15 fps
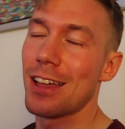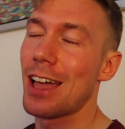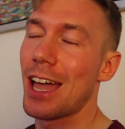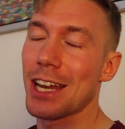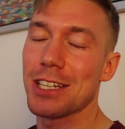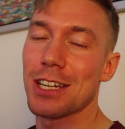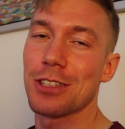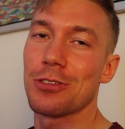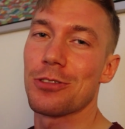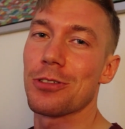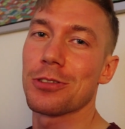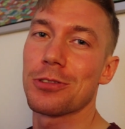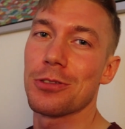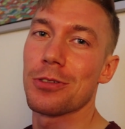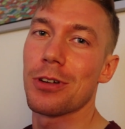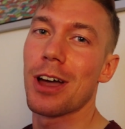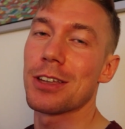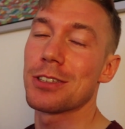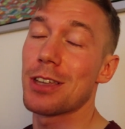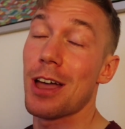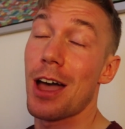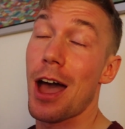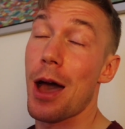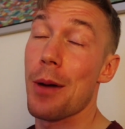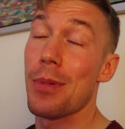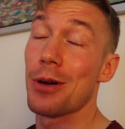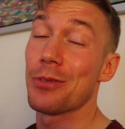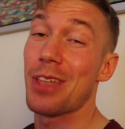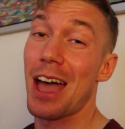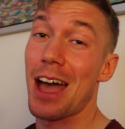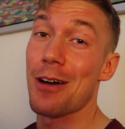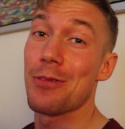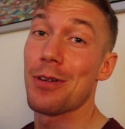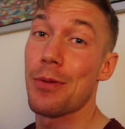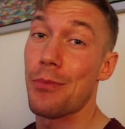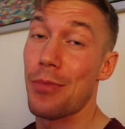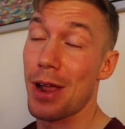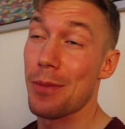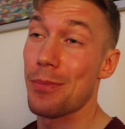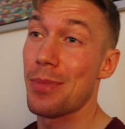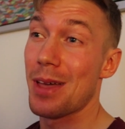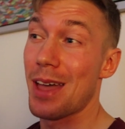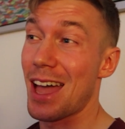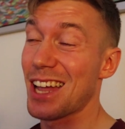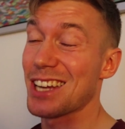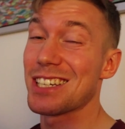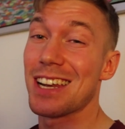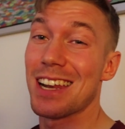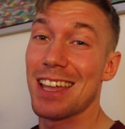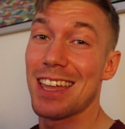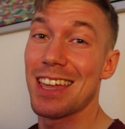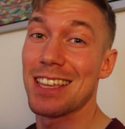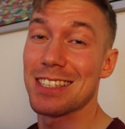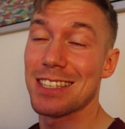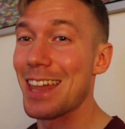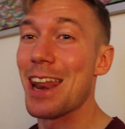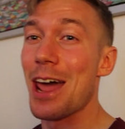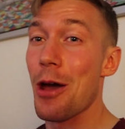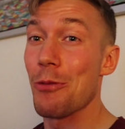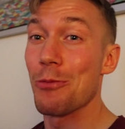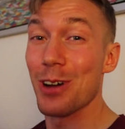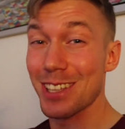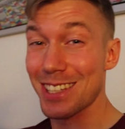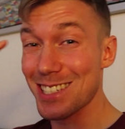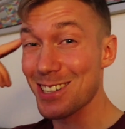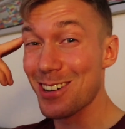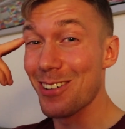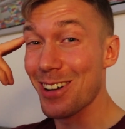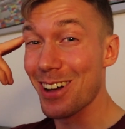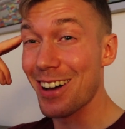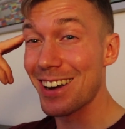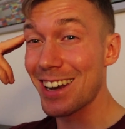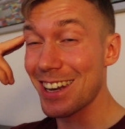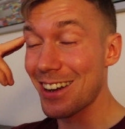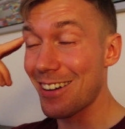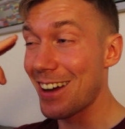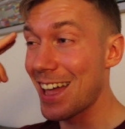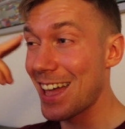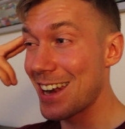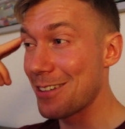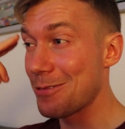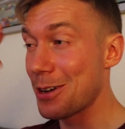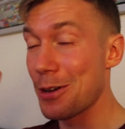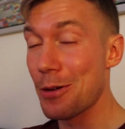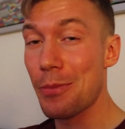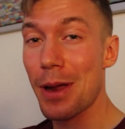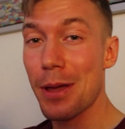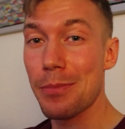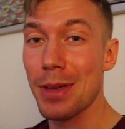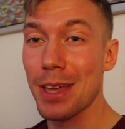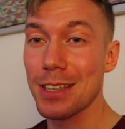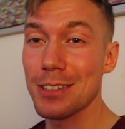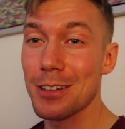Actually talk to you guys about how prep actually is and what is going on in your head when you're prepping.